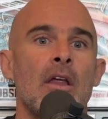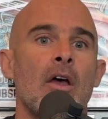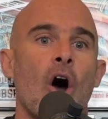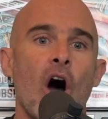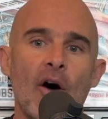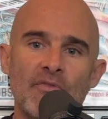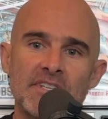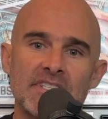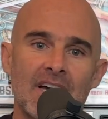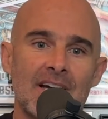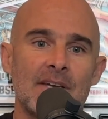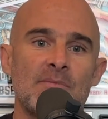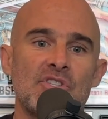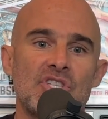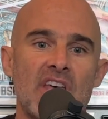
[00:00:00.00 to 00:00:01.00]

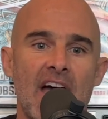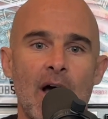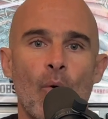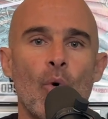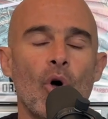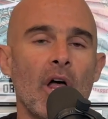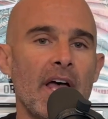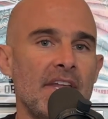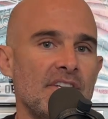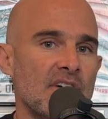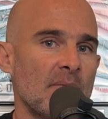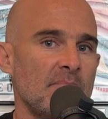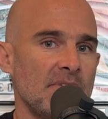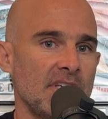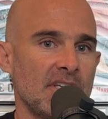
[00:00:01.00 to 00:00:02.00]
oftentimes that will end
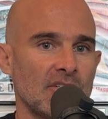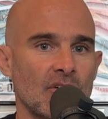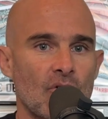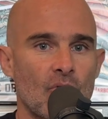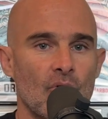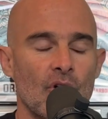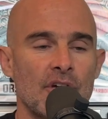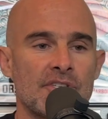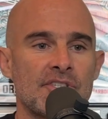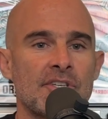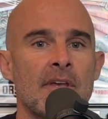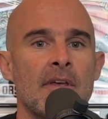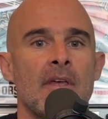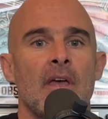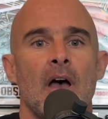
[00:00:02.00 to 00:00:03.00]
up being the
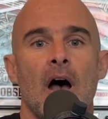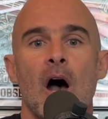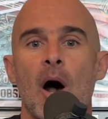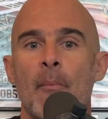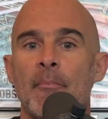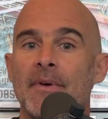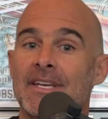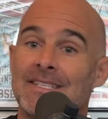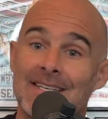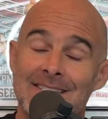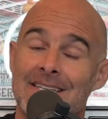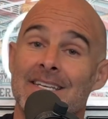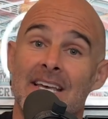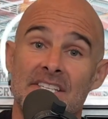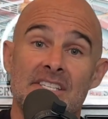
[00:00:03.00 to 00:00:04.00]
chorus. It
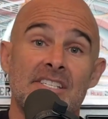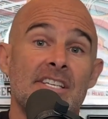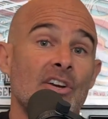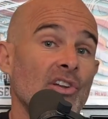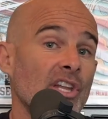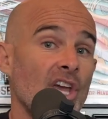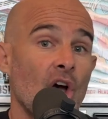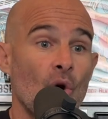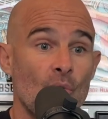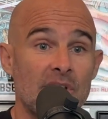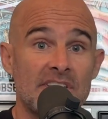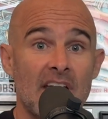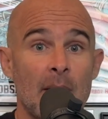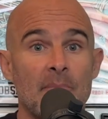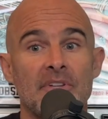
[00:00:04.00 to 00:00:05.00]
doesn't necessarily
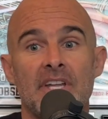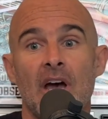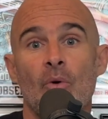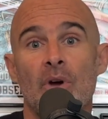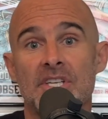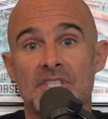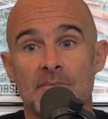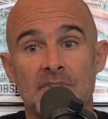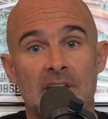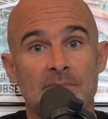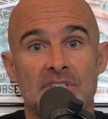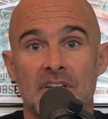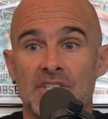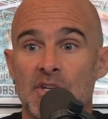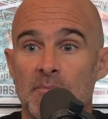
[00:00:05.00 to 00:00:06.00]
always happen that way.
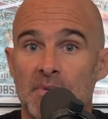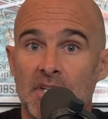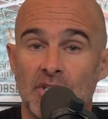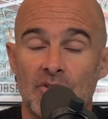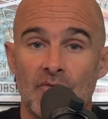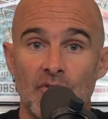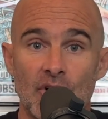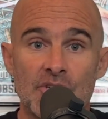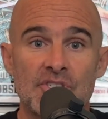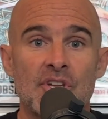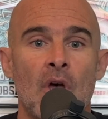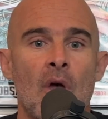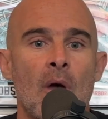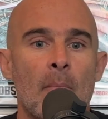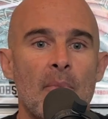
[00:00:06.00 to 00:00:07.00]
Sometimes it ends up being the verse,
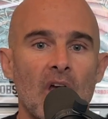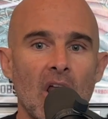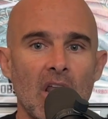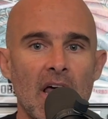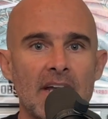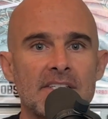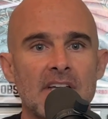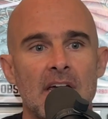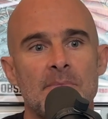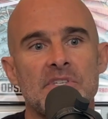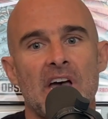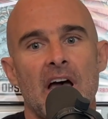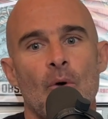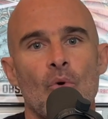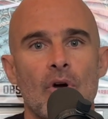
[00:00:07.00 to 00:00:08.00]
but a lot of times
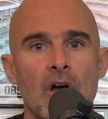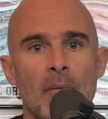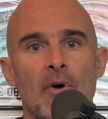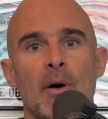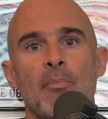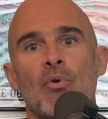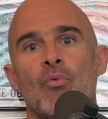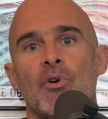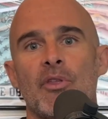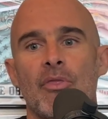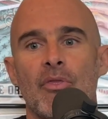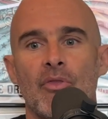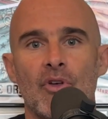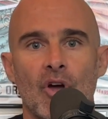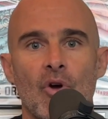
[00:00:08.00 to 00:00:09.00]
I will come up with
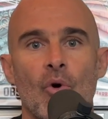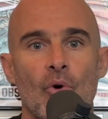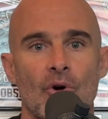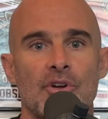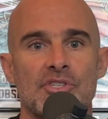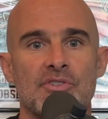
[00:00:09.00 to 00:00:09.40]
the chorus